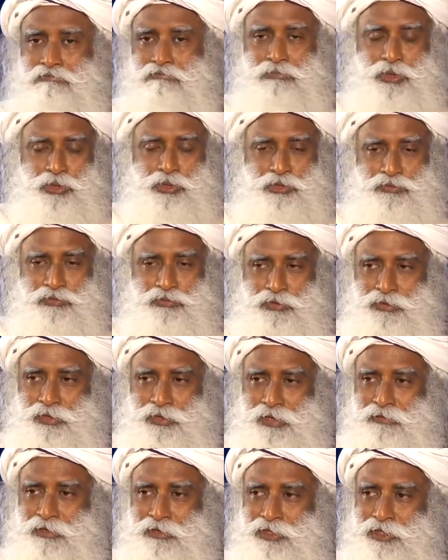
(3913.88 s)
beautiful
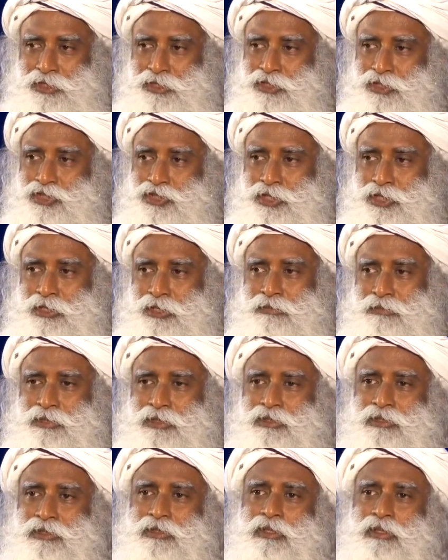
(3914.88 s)
rivers and streams.
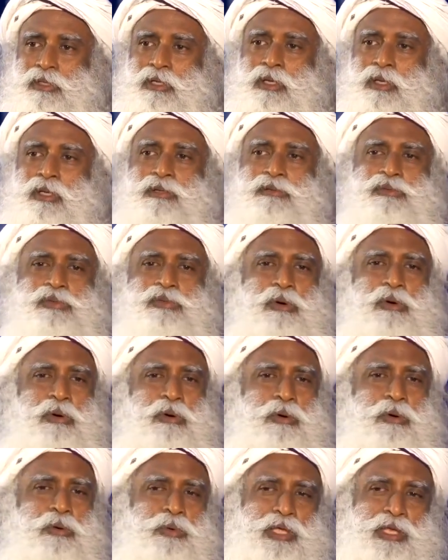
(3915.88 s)

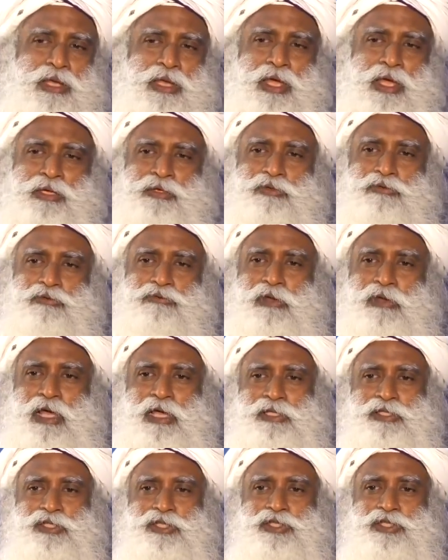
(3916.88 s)
So we like to
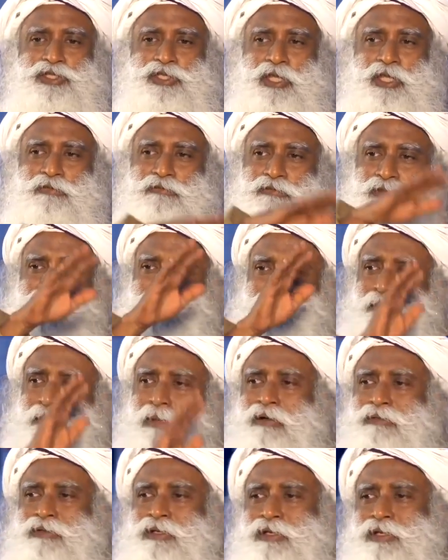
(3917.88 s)
fly just ten feet
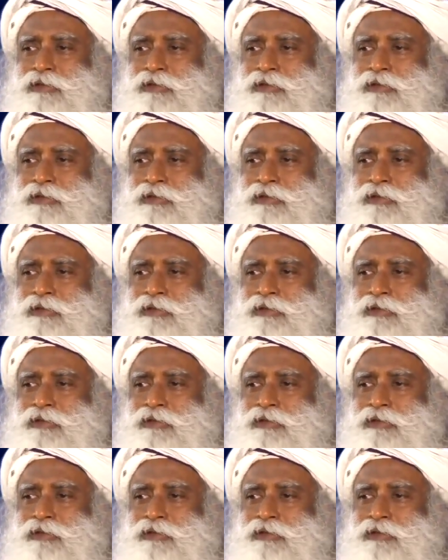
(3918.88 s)
above the